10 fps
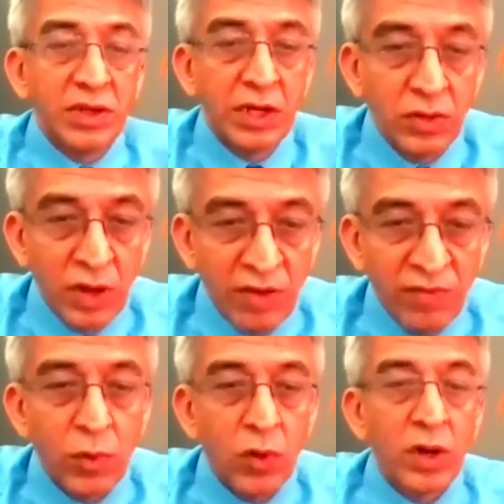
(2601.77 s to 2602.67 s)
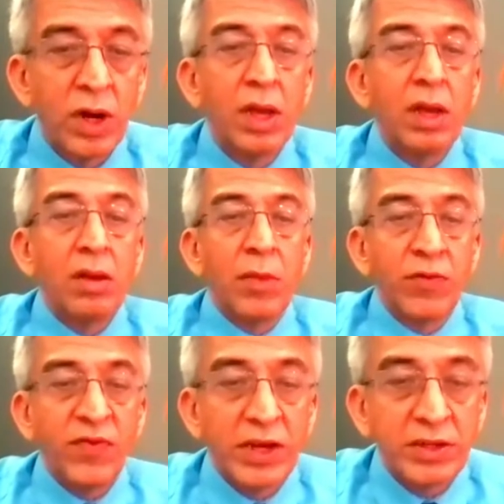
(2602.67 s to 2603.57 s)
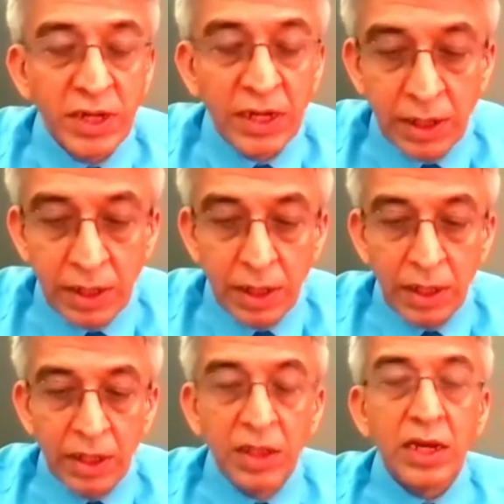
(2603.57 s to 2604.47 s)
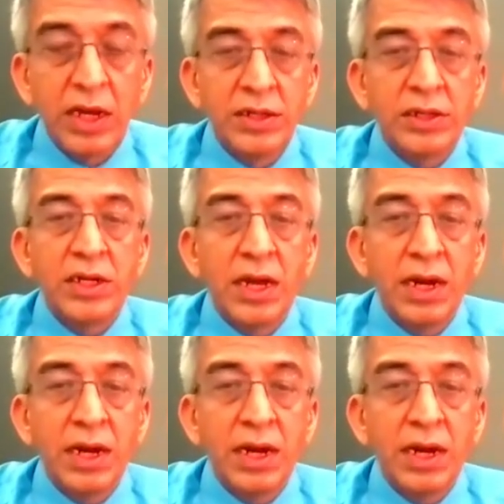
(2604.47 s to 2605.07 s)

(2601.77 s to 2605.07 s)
try to have more manufacturing in the country.